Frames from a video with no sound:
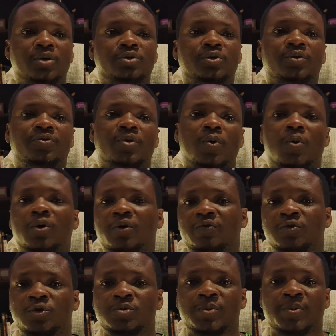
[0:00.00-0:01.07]
So if you're one
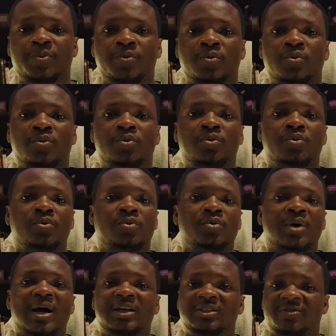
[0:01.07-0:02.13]
of those people who
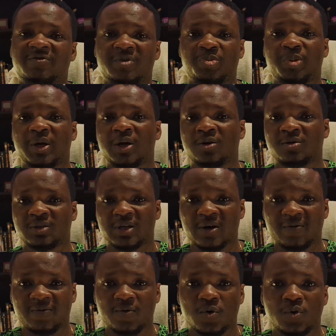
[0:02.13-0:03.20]
has a VPN on
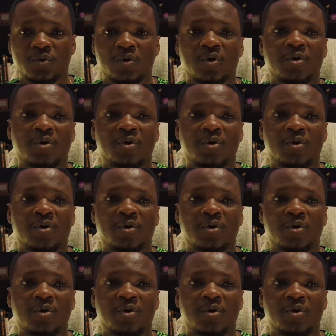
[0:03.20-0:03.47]
their phone,